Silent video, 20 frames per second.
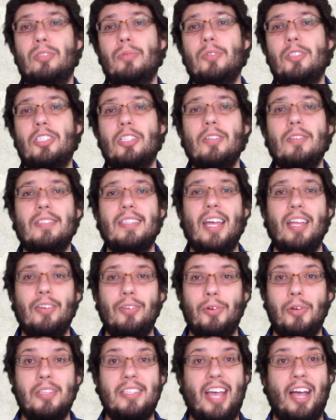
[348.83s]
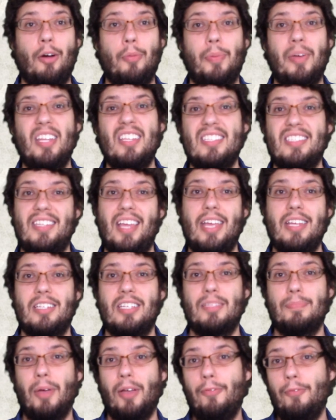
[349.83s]
to reduce their noise output in
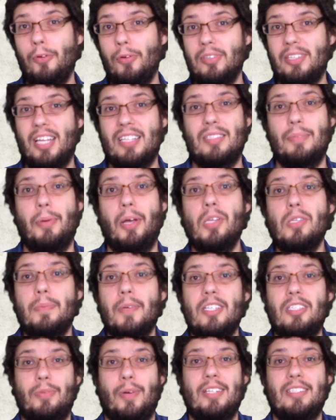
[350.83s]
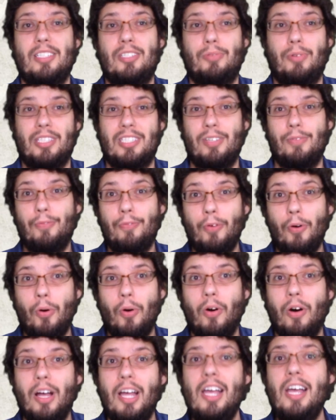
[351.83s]
stages by 4 decibels by
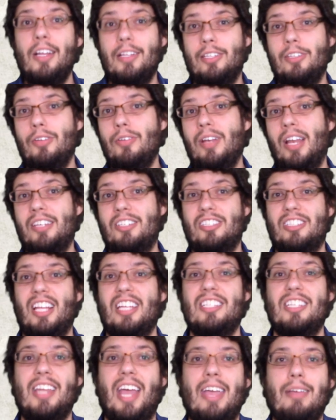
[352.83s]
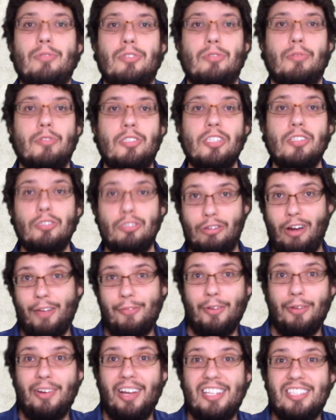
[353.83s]
2024. The new legislation aims to reduce
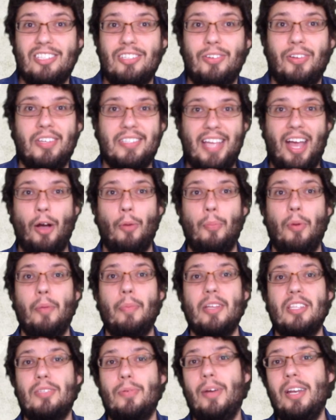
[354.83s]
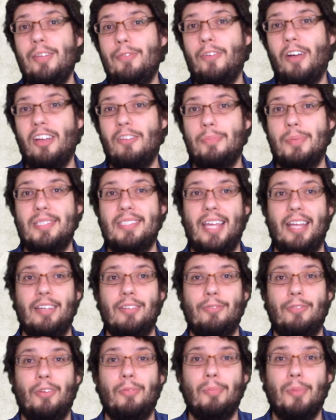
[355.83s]
traffic-related noise output by
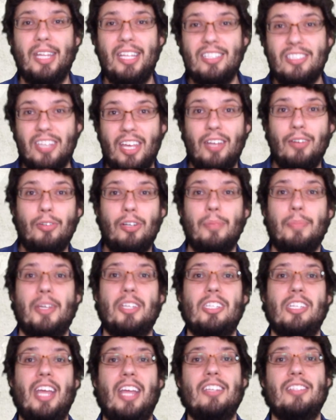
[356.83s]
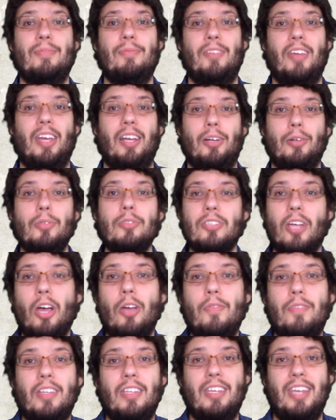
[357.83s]
25% from internal combustion engine vehicles
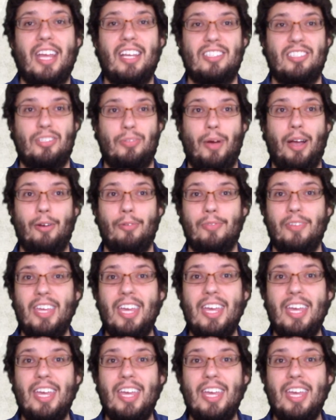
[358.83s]
over the next 12